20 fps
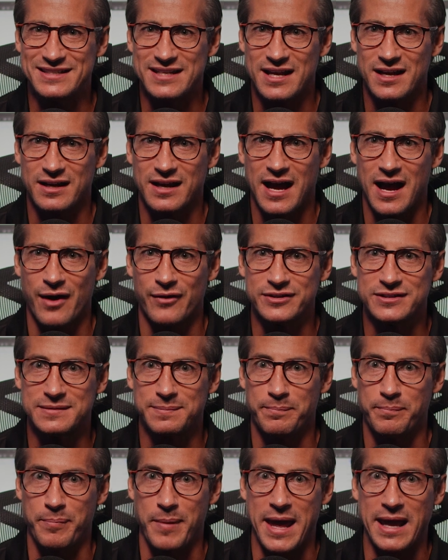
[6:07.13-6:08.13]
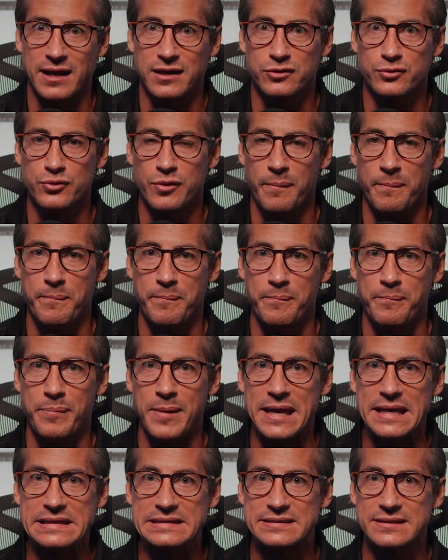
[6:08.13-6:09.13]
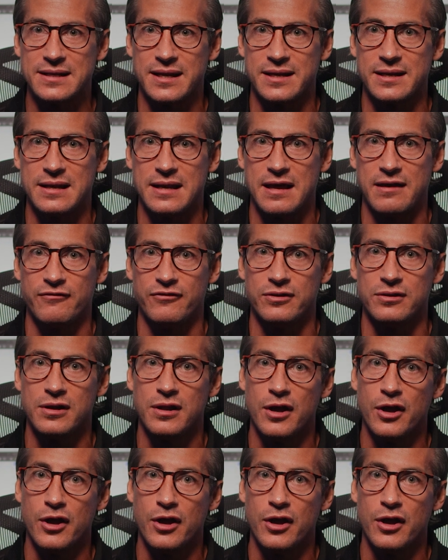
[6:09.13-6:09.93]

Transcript: their accounts back to a baseline level.